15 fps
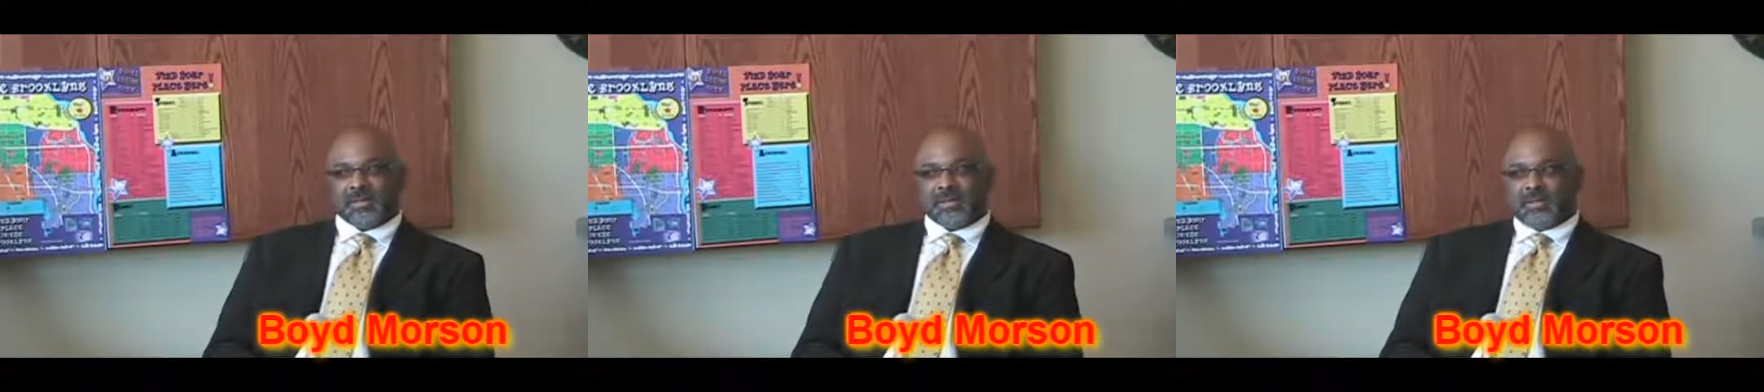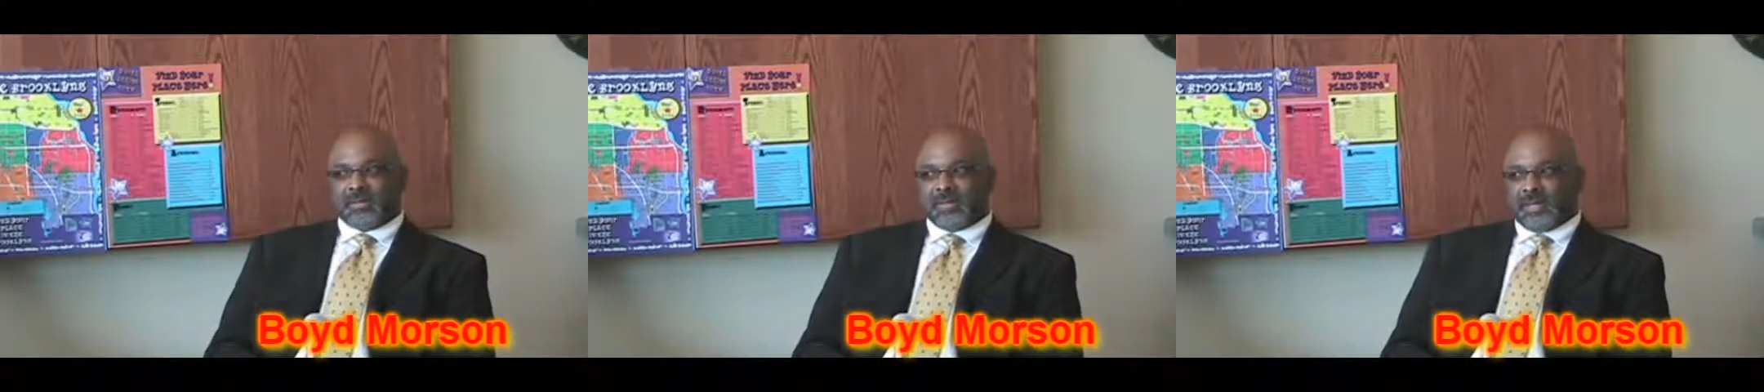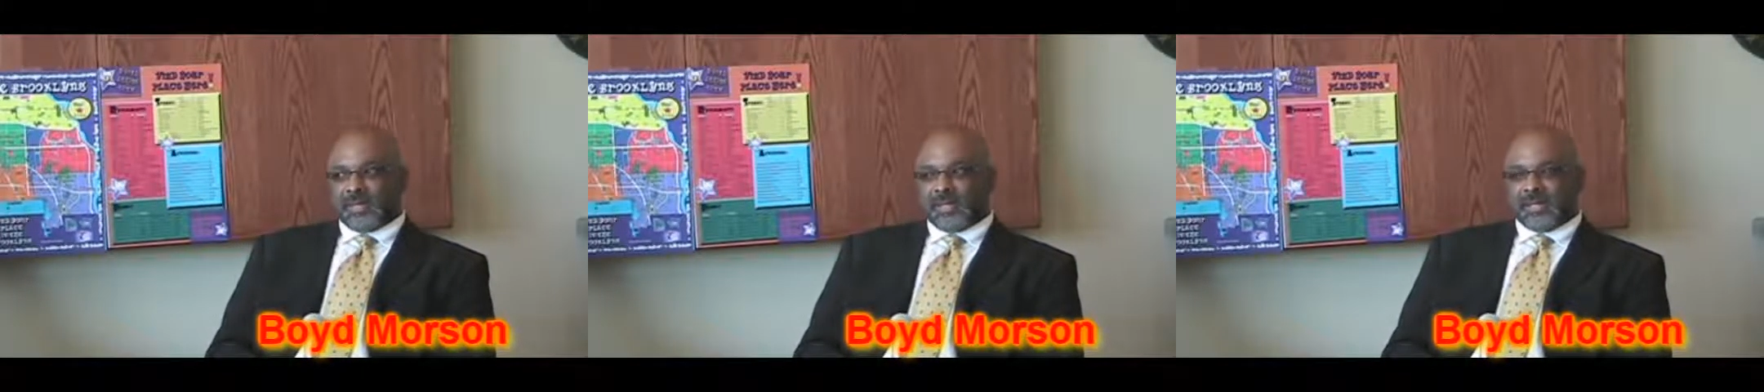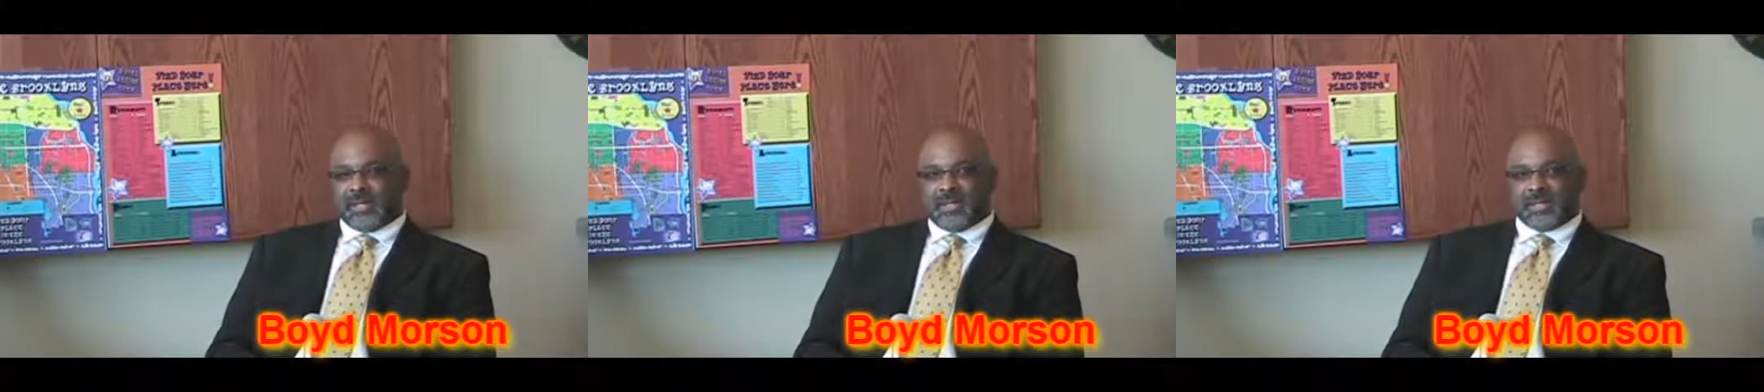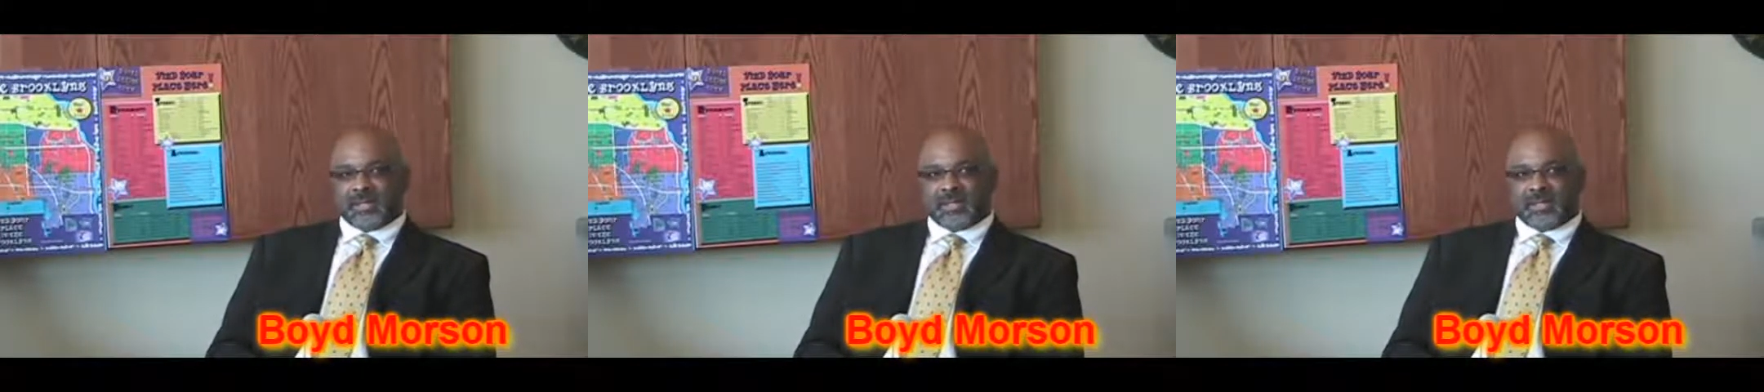
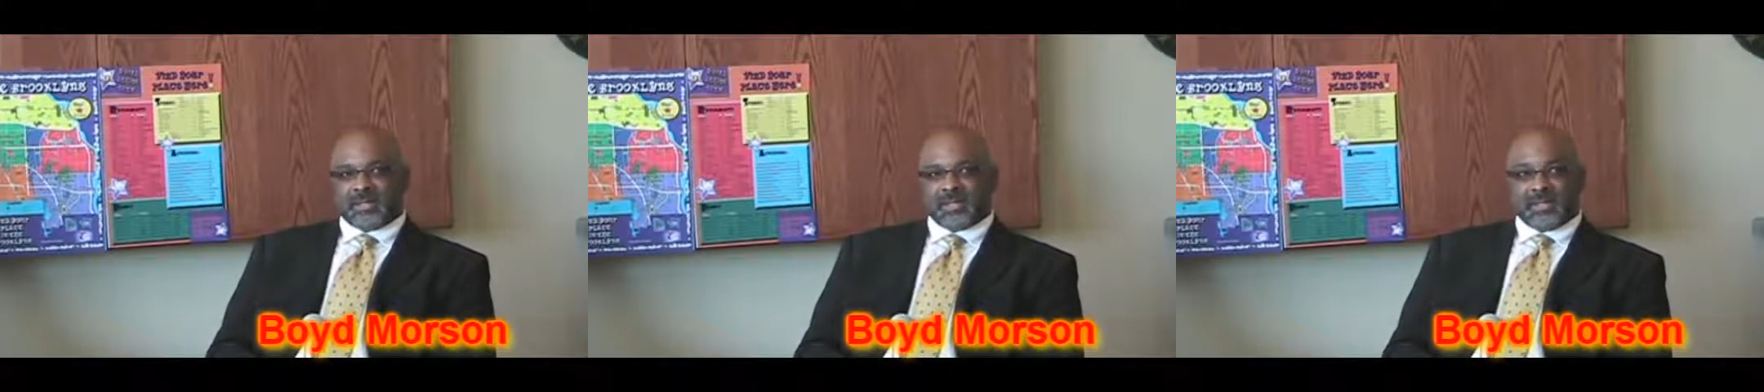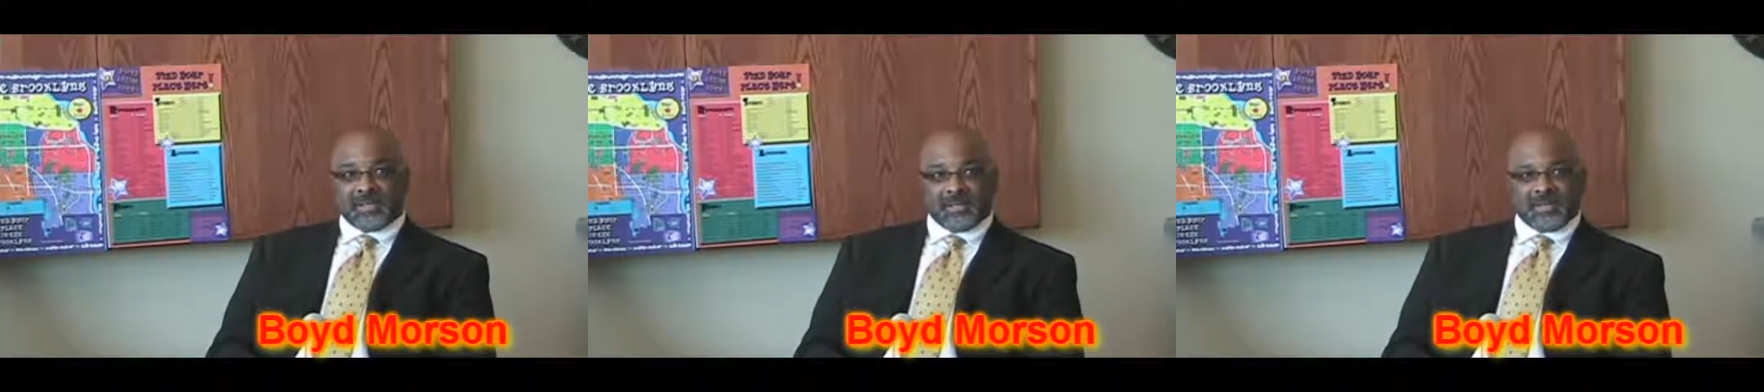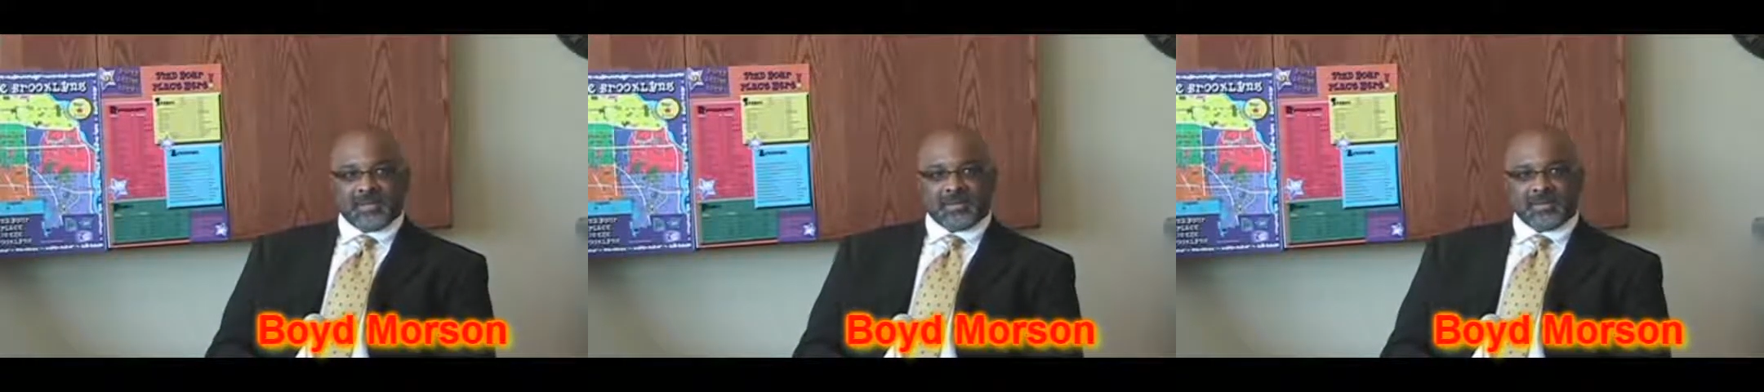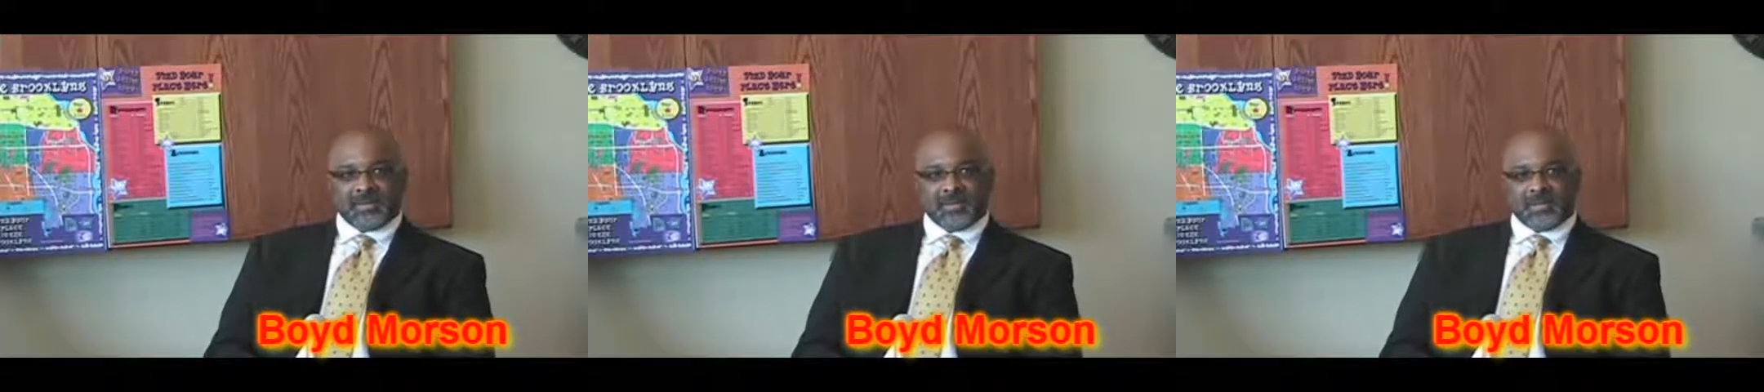committee is existing.